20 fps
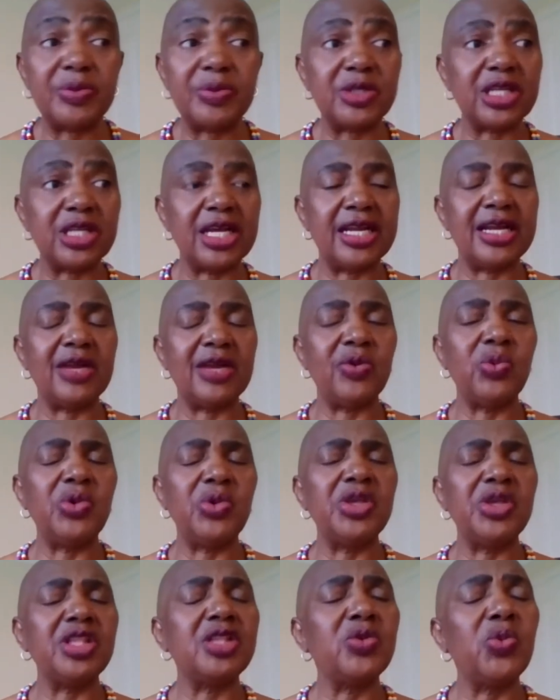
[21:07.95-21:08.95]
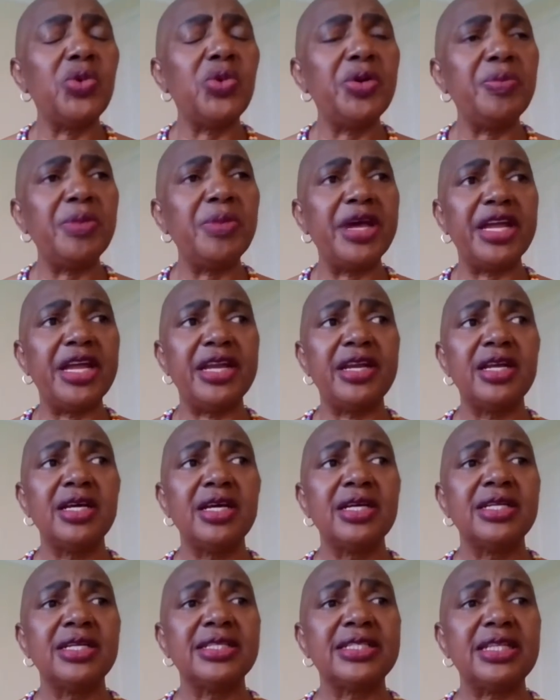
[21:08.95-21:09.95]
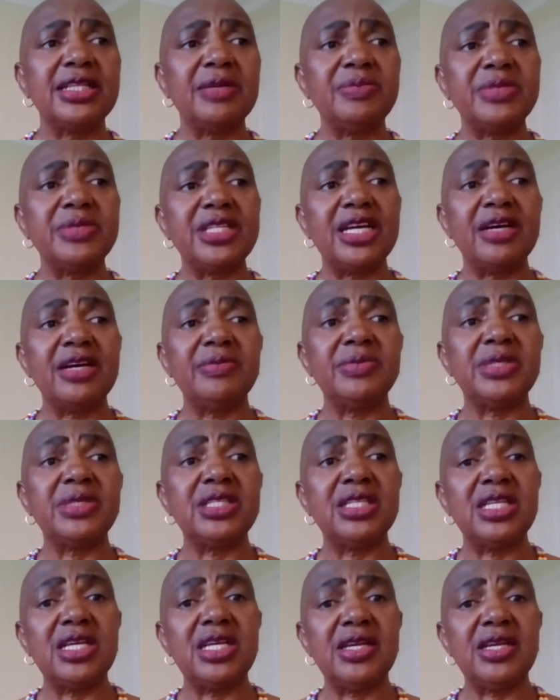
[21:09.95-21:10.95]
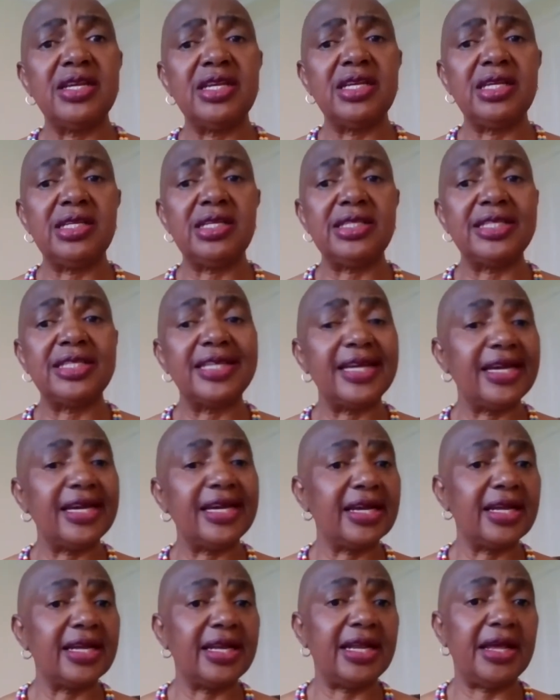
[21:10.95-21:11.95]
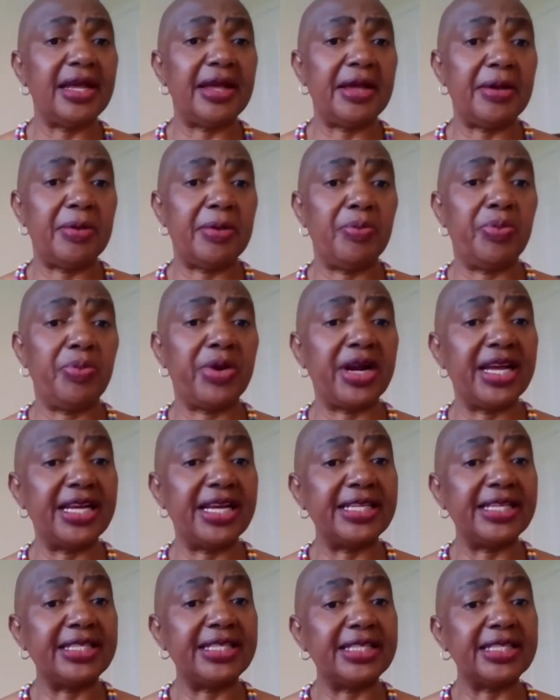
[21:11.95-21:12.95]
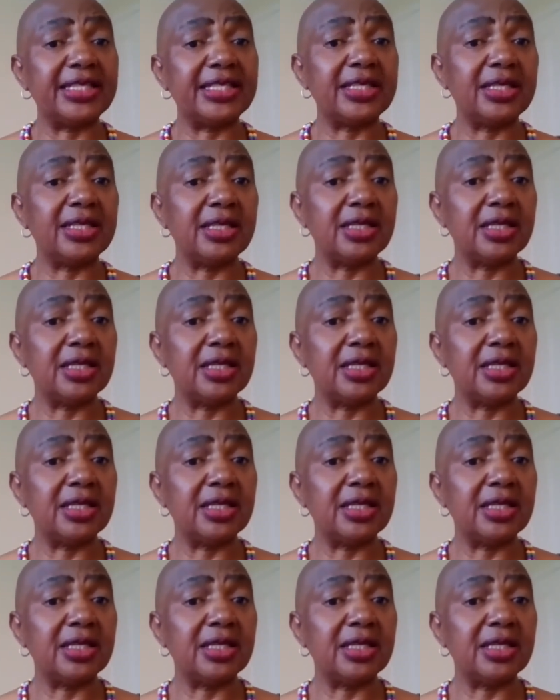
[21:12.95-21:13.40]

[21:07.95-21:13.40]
And then with women, sometimes they check their breasts,